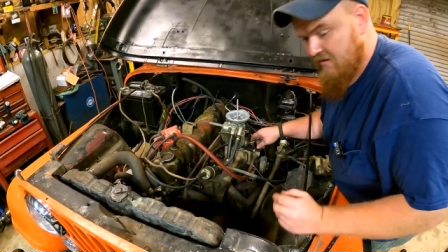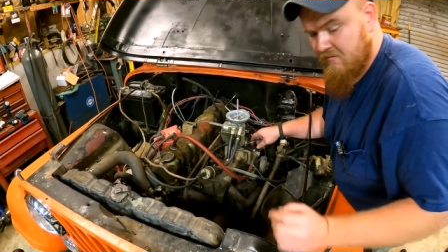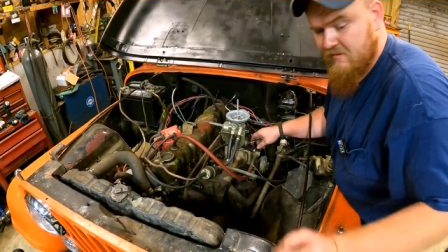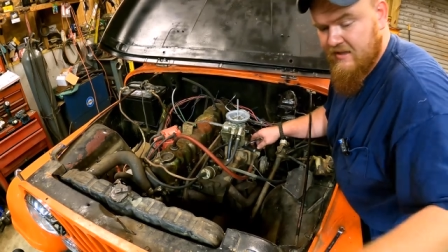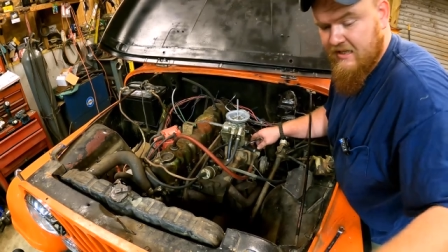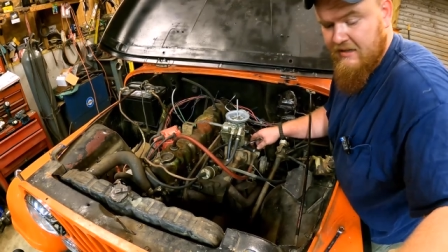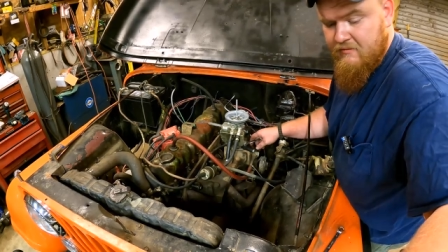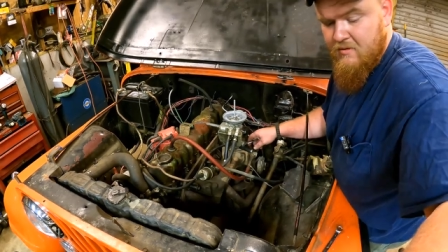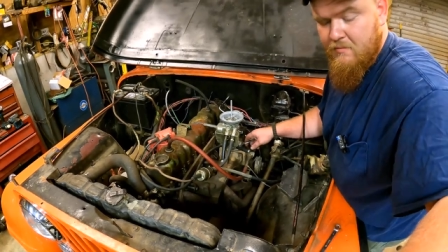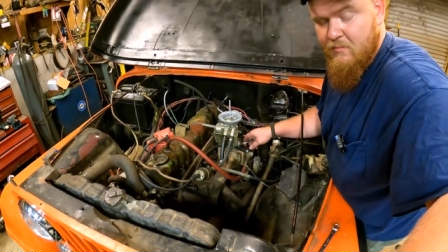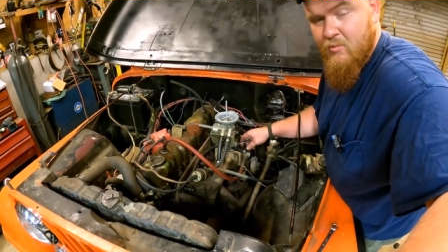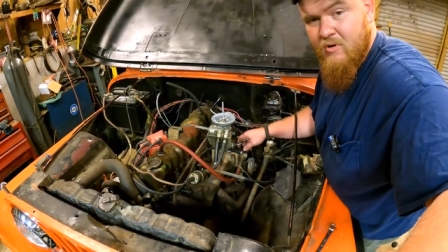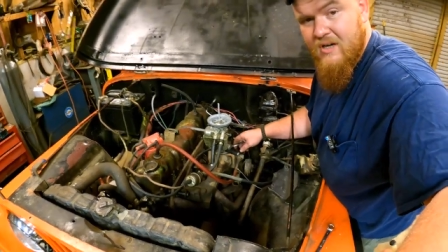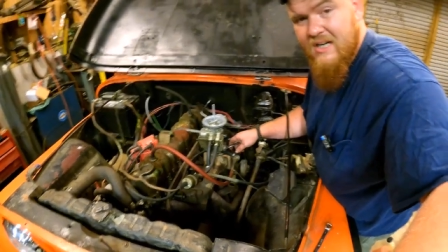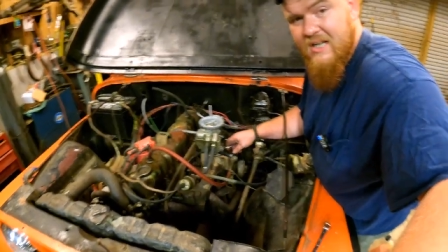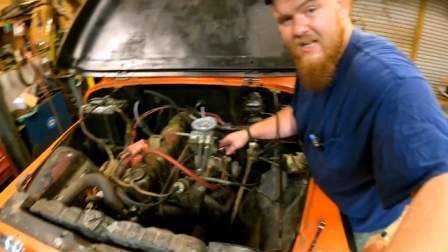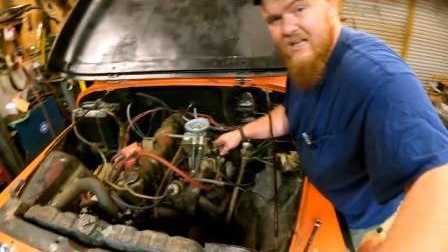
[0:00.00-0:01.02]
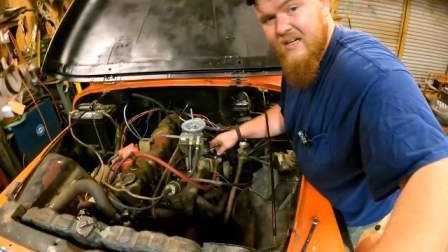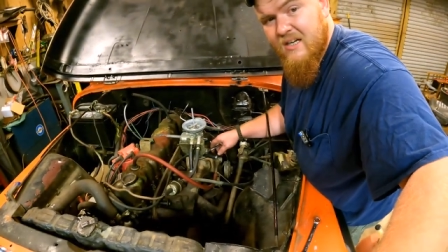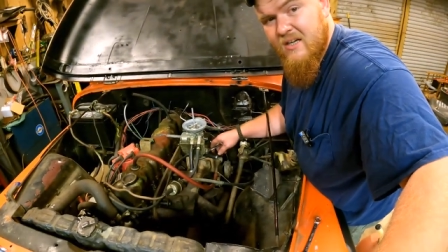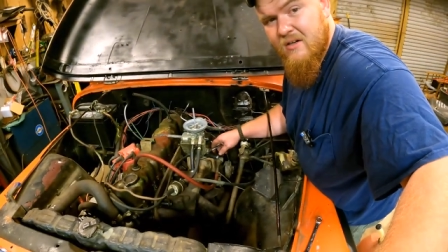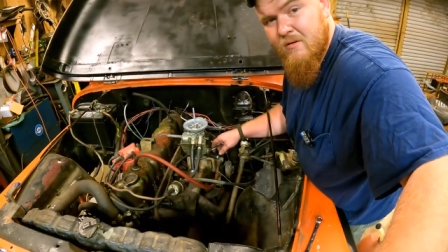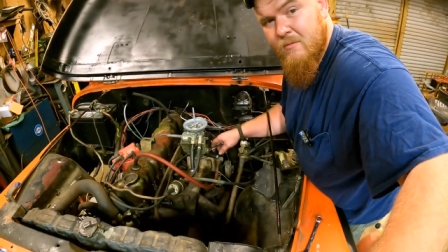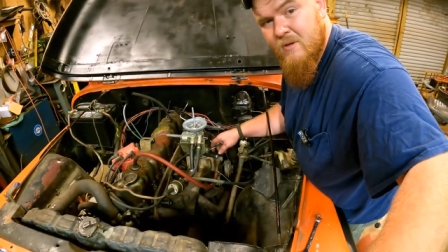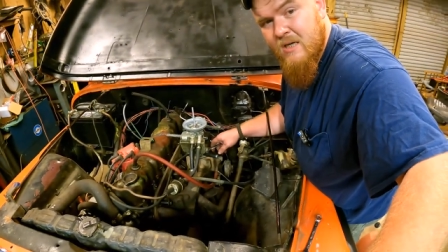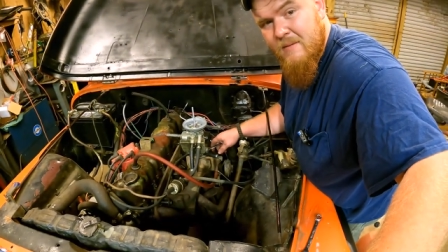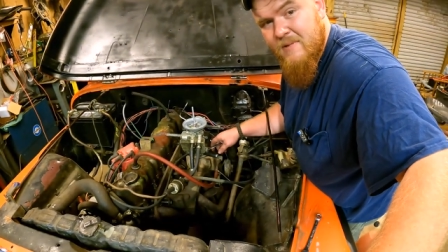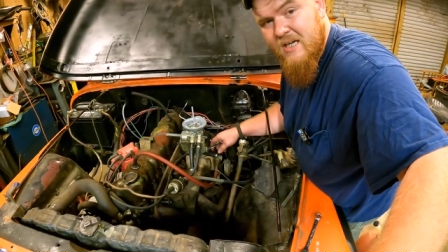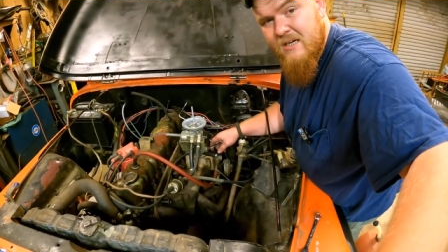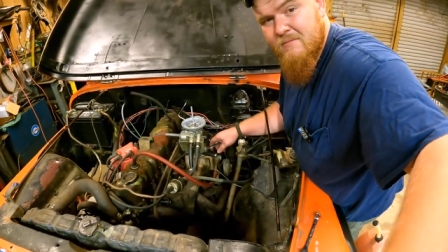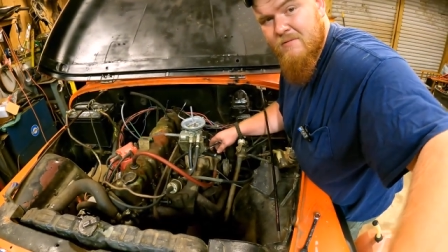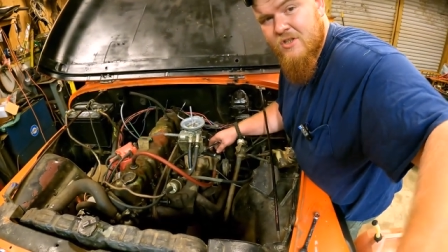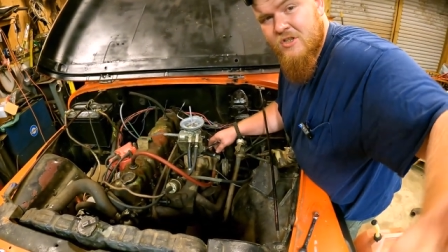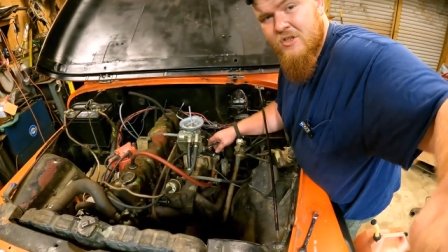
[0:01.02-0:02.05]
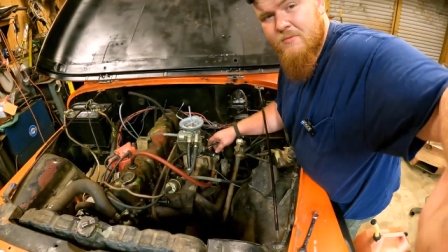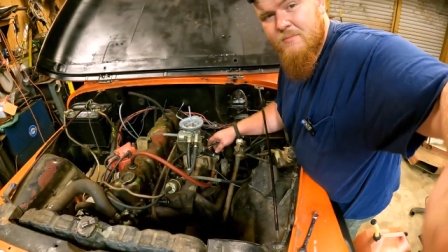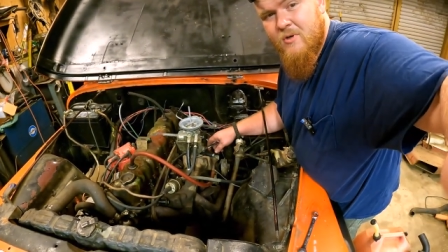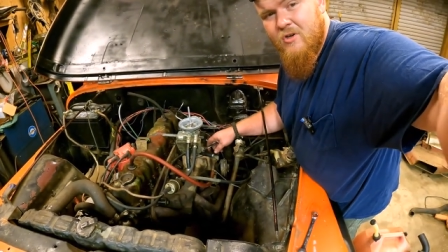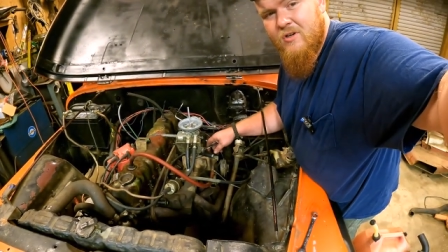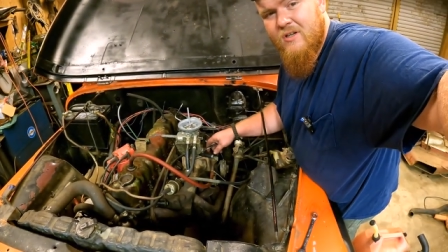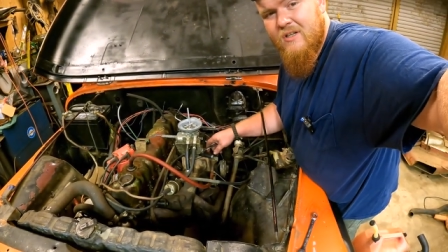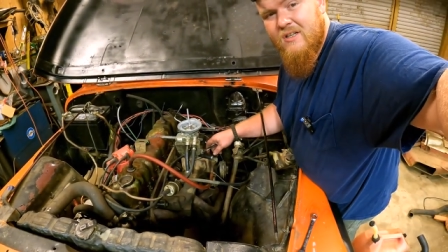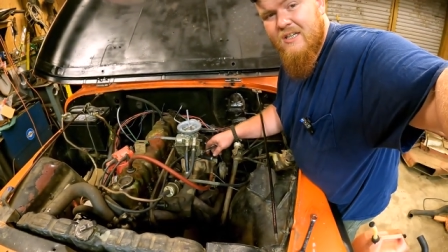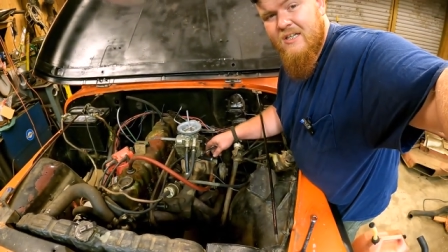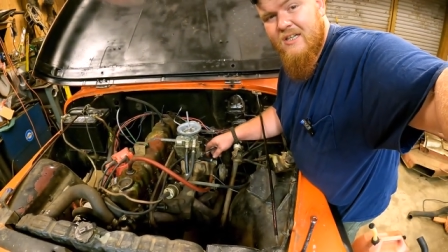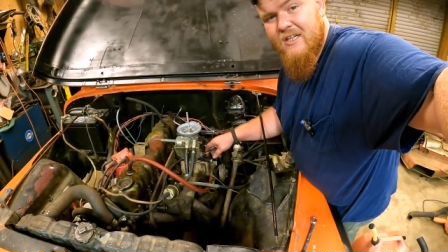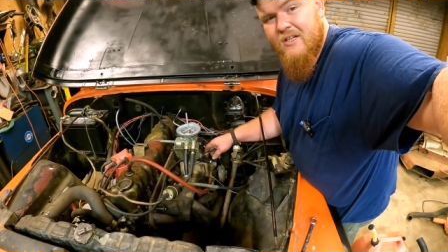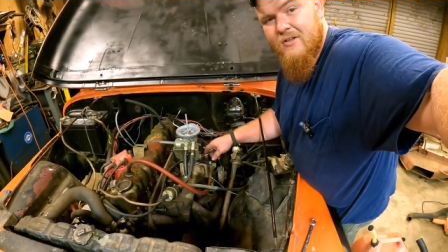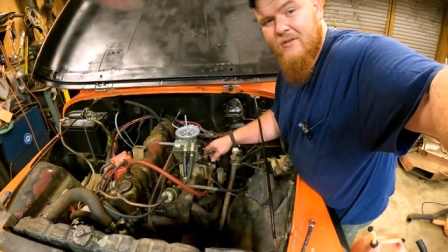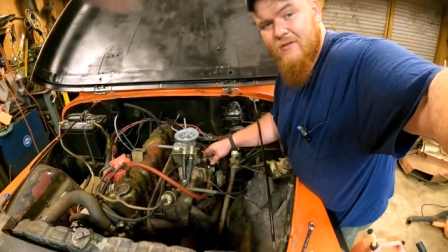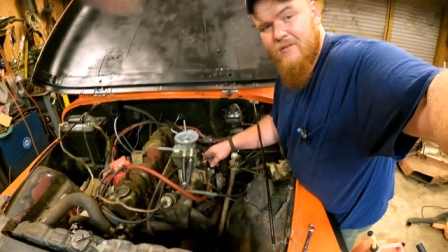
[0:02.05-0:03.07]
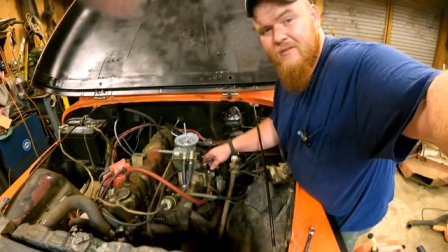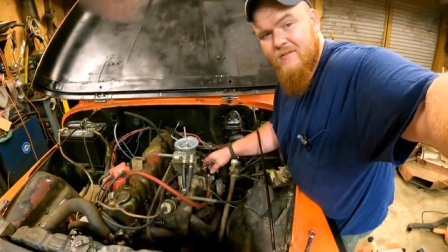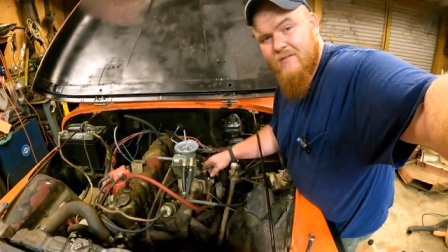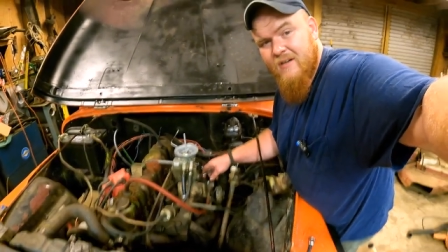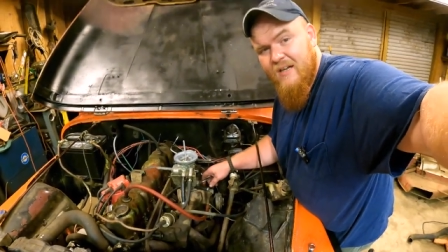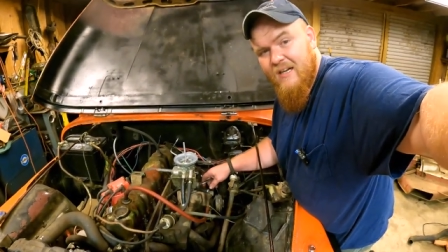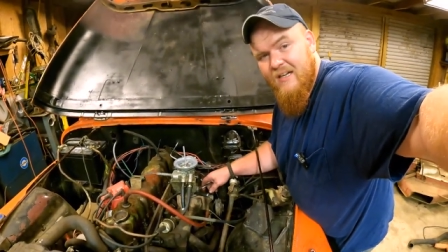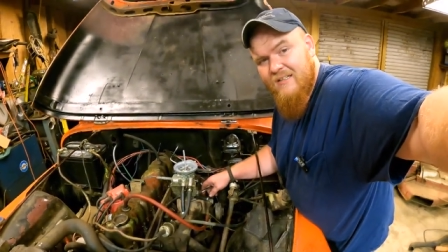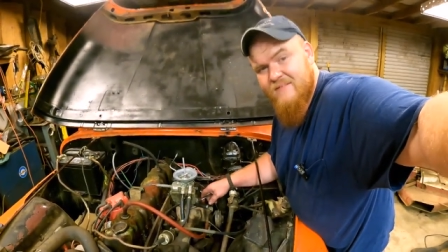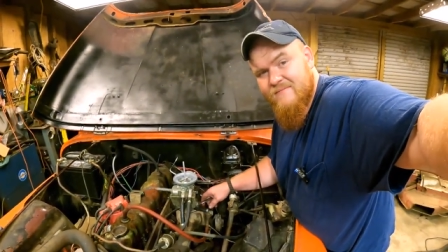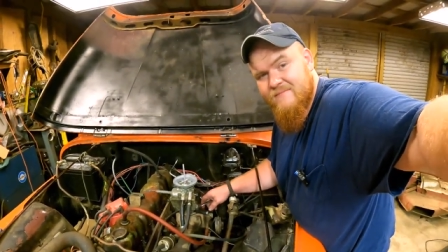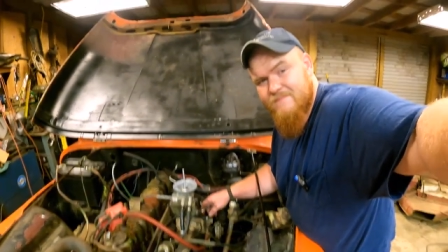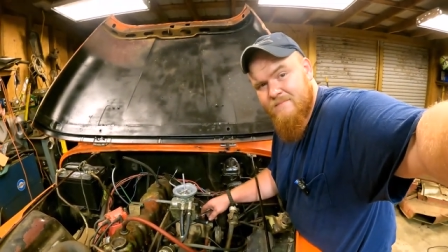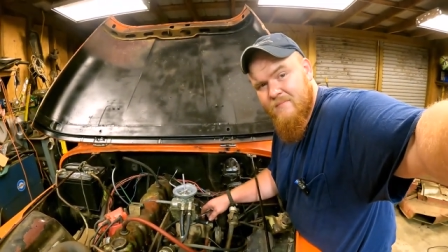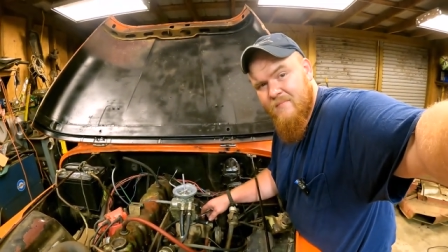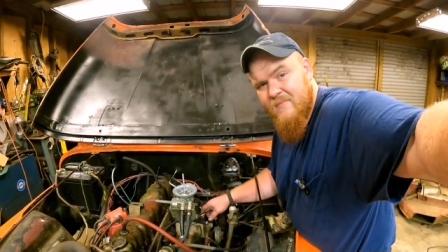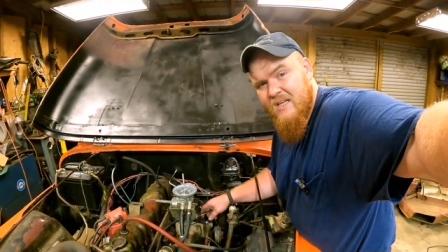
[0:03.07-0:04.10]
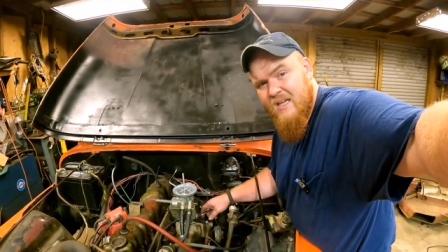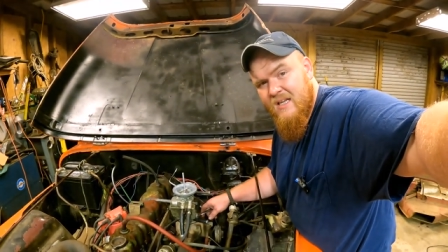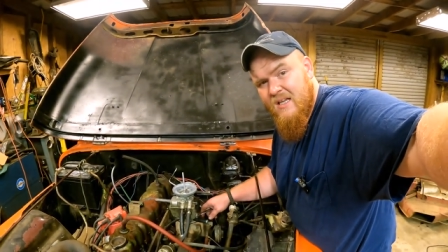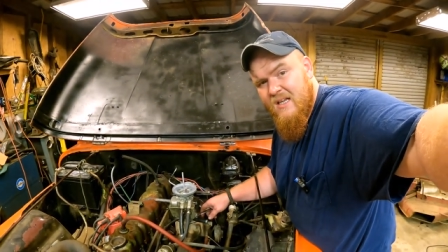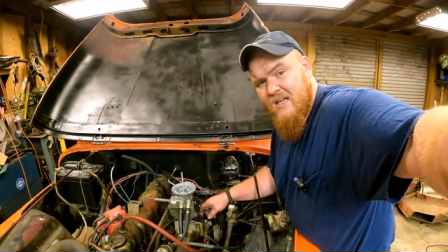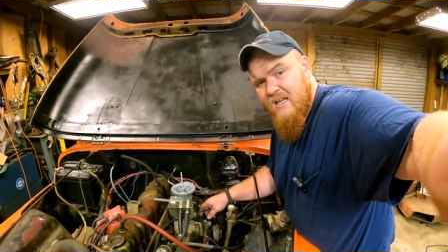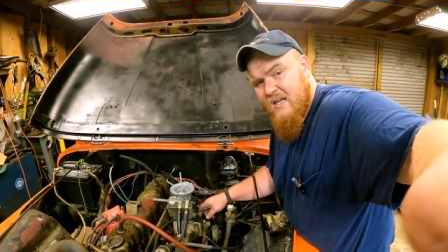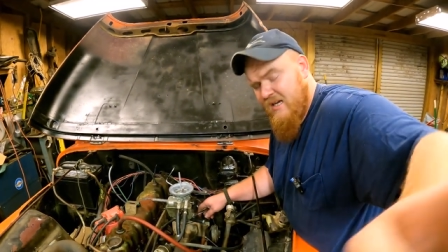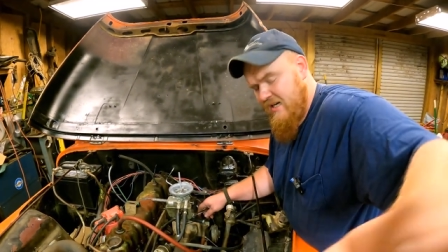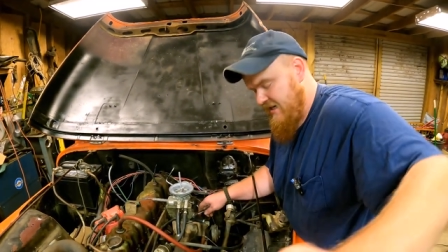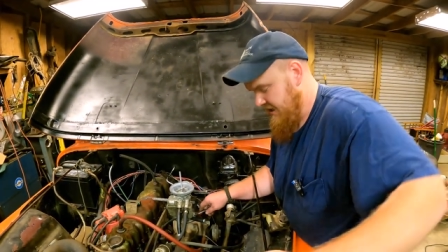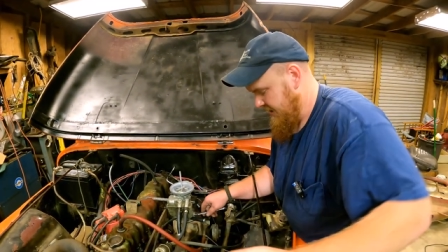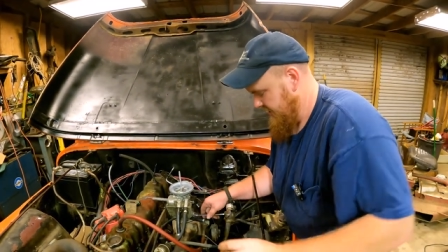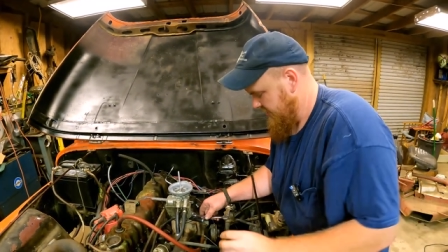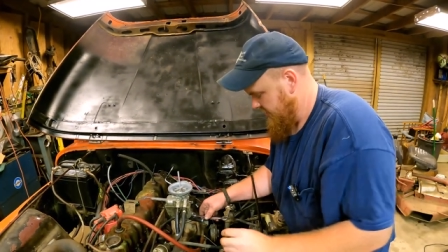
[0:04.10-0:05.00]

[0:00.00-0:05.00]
when they were brand new. I mean, it was sparkling new, right? And he